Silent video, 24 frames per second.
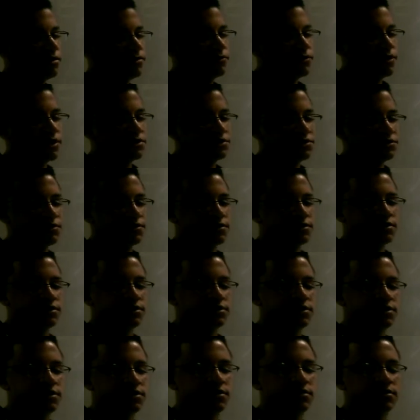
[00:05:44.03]
As you can
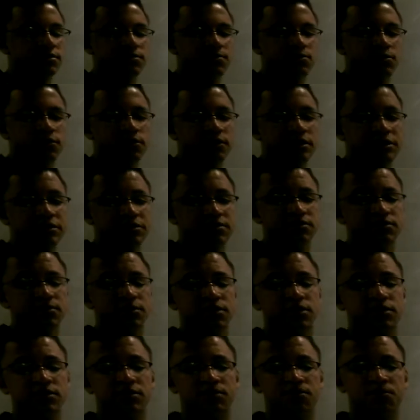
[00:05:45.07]
see, the point estimate
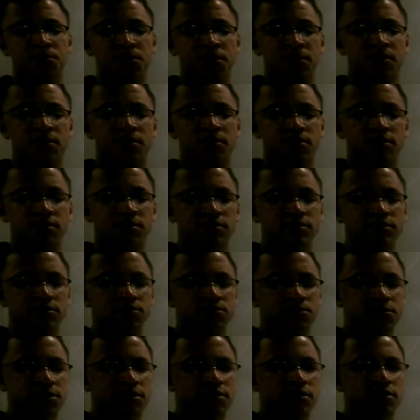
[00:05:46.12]
is mean,
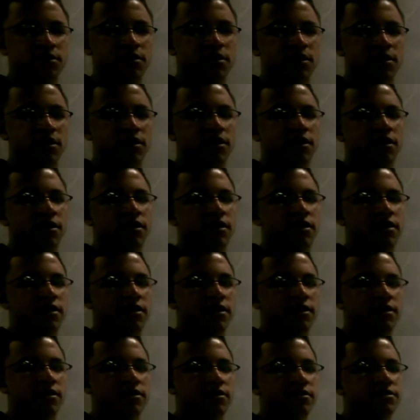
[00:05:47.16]

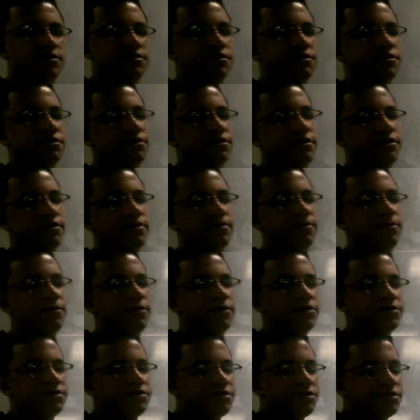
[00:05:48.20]
and the
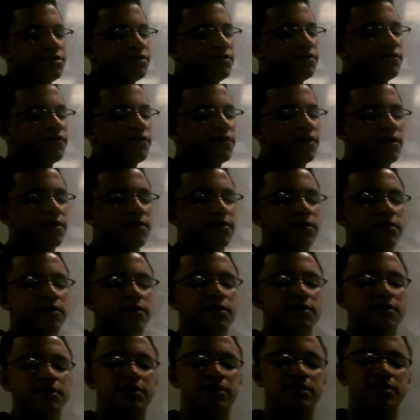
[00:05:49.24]
margin of error
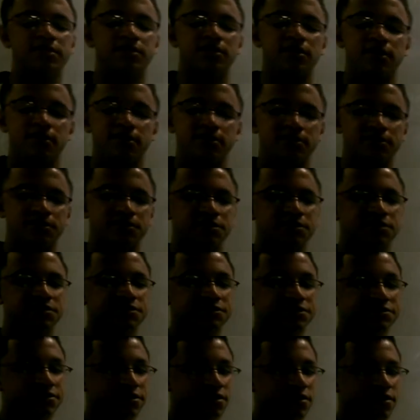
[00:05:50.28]
is C
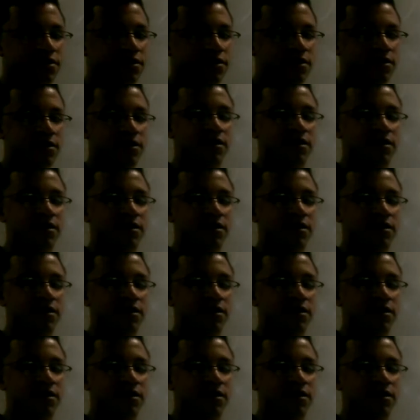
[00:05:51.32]
star